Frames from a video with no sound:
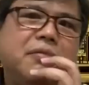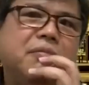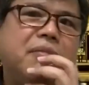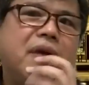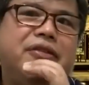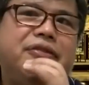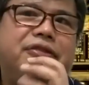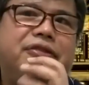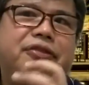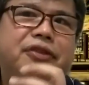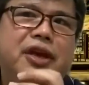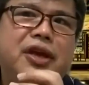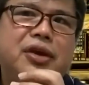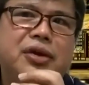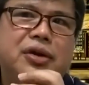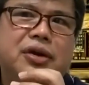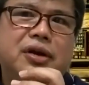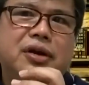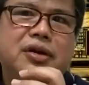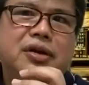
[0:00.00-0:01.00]

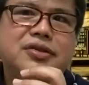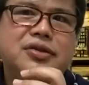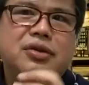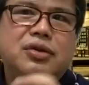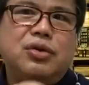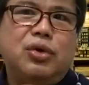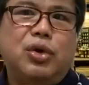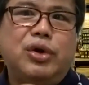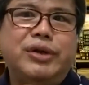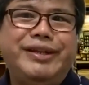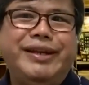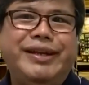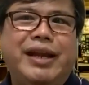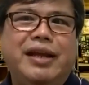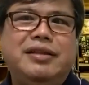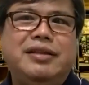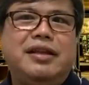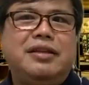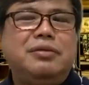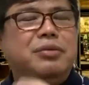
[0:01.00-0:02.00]
fingers
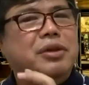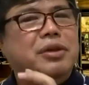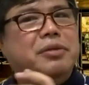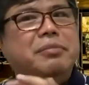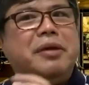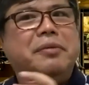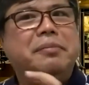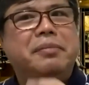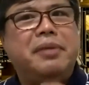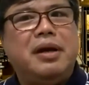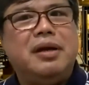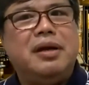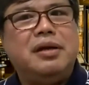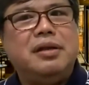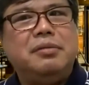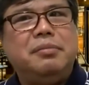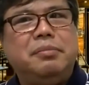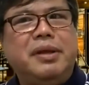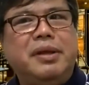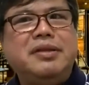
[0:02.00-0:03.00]
coordinated with my mind.
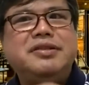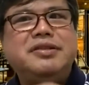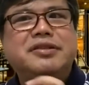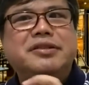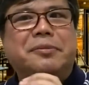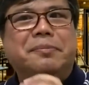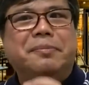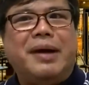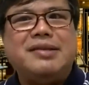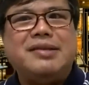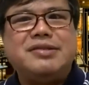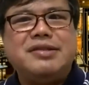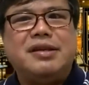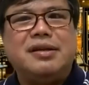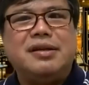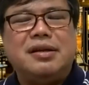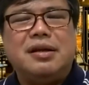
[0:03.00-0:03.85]
Means the muscle.